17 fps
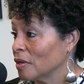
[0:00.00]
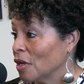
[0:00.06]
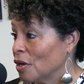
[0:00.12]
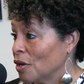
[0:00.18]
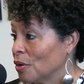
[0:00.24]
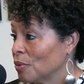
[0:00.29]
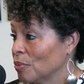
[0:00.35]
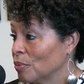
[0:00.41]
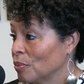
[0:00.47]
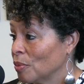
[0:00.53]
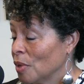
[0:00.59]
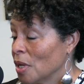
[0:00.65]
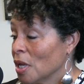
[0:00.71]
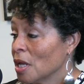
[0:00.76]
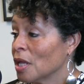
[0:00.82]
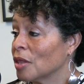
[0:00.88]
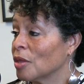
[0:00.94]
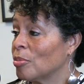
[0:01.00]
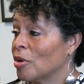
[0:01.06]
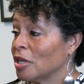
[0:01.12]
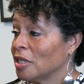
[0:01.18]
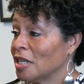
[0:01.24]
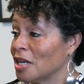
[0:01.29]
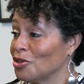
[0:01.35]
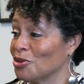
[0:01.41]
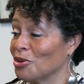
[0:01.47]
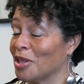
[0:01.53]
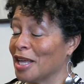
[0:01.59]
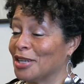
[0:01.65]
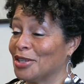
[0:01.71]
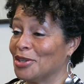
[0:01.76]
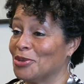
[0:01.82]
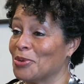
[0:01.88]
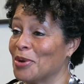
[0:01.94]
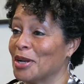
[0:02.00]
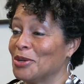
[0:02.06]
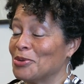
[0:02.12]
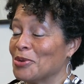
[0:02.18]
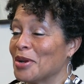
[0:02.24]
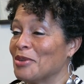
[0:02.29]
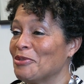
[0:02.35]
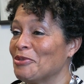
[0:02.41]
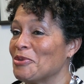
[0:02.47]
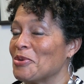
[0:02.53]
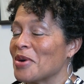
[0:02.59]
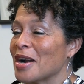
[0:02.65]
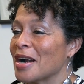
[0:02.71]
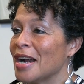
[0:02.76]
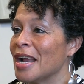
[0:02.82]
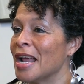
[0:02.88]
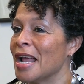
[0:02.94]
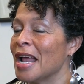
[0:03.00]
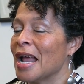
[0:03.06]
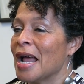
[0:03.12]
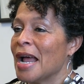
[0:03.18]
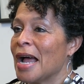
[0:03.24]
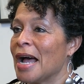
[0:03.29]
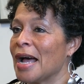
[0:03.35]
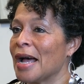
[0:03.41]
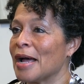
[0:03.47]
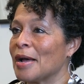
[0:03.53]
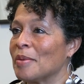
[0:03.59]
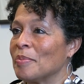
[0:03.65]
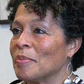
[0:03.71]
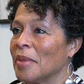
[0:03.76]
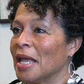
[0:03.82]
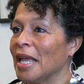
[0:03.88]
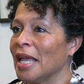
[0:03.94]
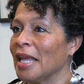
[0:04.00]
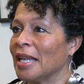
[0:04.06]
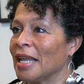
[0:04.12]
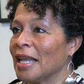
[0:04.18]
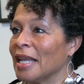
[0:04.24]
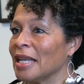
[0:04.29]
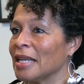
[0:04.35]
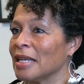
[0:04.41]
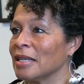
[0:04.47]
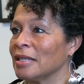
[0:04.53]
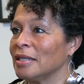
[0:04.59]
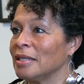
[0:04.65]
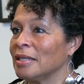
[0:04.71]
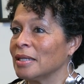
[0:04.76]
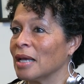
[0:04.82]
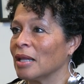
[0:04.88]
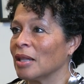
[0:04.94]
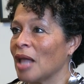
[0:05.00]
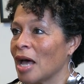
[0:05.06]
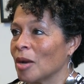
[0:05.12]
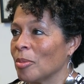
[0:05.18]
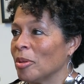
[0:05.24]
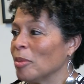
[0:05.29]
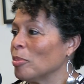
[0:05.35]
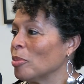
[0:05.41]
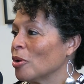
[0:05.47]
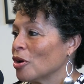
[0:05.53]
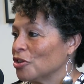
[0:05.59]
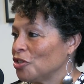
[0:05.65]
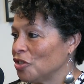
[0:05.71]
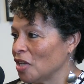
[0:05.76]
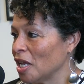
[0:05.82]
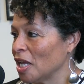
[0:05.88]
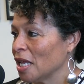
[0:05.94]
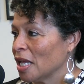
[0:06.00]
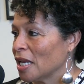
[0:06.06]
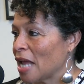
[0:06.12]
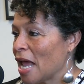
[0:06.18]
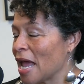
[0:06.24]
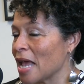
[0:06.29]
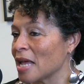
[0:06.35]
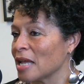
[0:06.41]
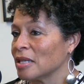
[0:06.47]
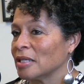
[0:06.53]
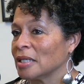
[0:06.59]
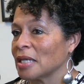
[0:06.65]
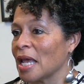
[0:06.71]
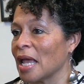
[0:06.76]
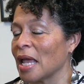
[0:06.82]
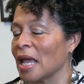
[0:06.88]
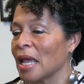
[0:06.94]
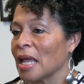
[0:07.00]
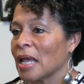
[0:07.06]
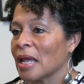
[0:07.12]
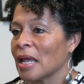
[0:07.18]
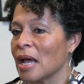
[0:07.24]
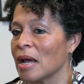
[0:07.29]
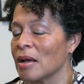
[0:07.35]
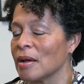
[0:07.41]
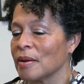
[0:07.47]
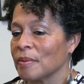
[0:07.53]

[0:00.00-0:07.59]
you know, presidential election 2024. It is, a lot of people are seeing it as a,